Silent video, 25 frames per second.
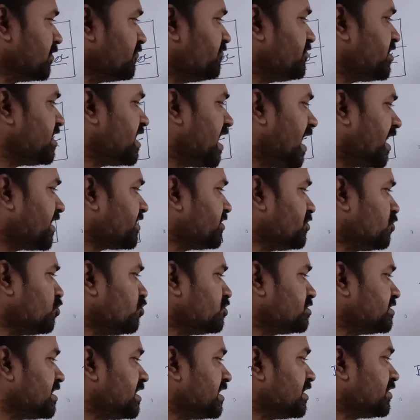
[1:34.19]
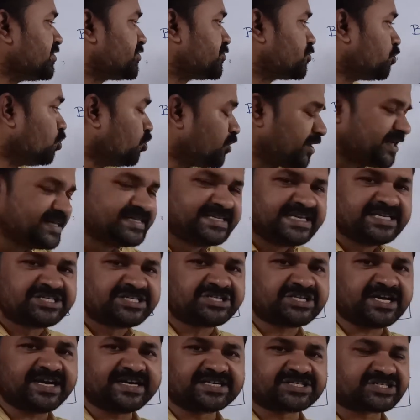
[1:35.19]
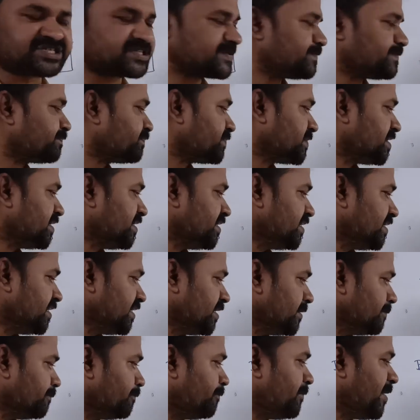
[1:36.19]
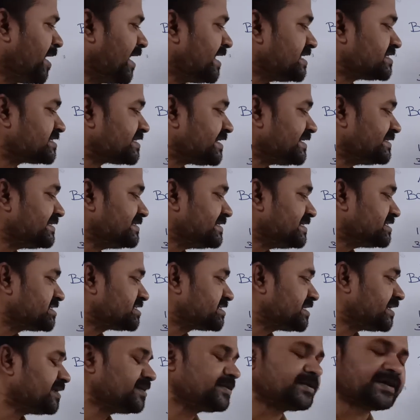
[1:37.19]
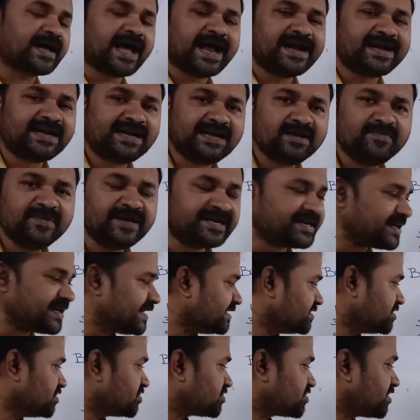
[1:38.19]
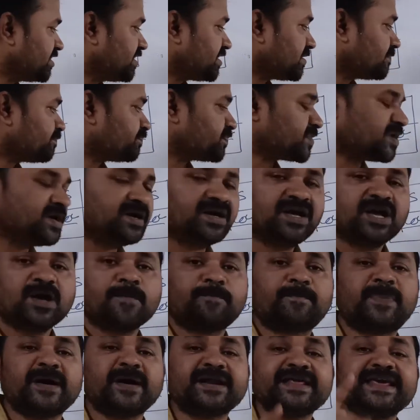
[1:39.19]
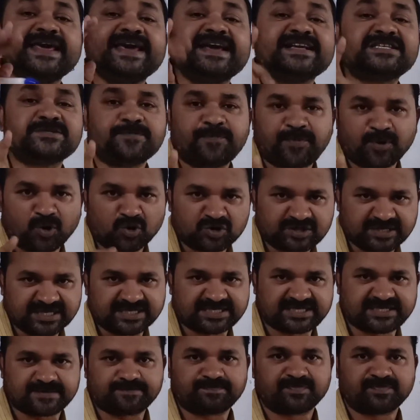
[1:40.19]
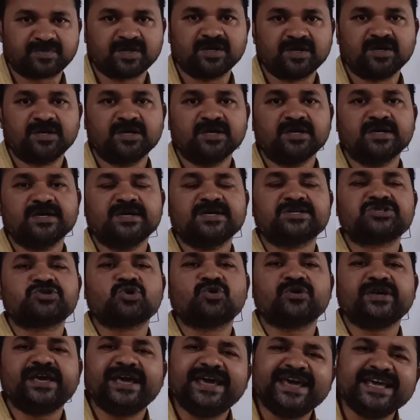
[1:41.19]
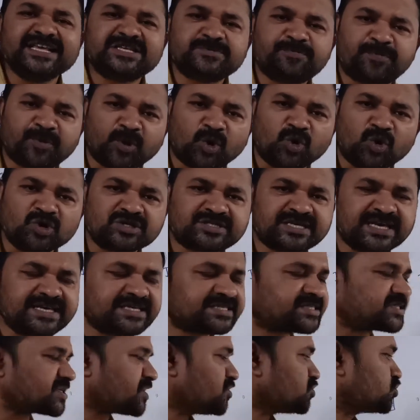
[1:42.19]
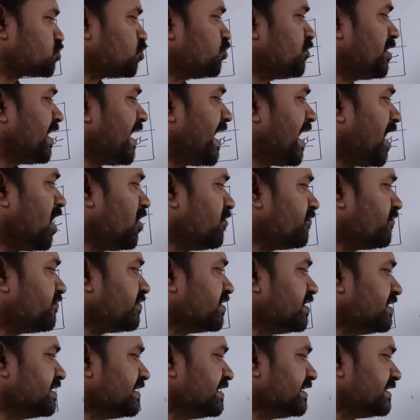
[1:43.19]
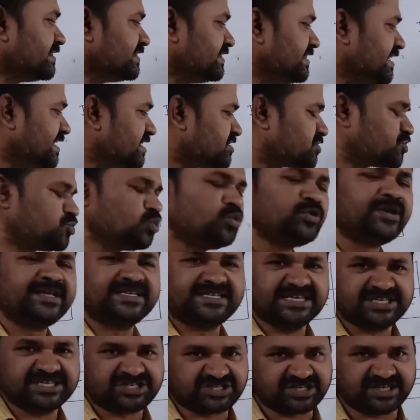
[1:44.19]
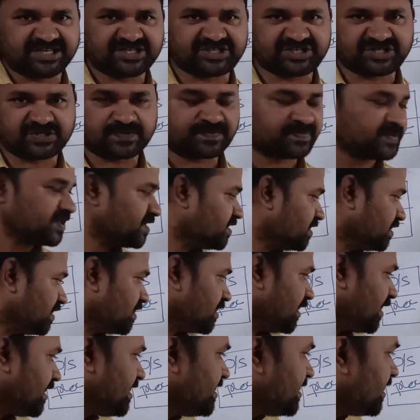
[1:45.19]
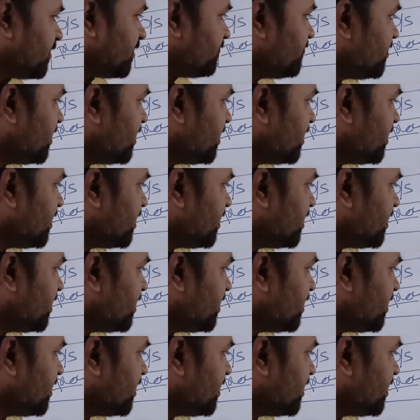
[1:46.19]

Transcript: we are using two registers, base register and limit register, per each process. So each process should have these two registers. Here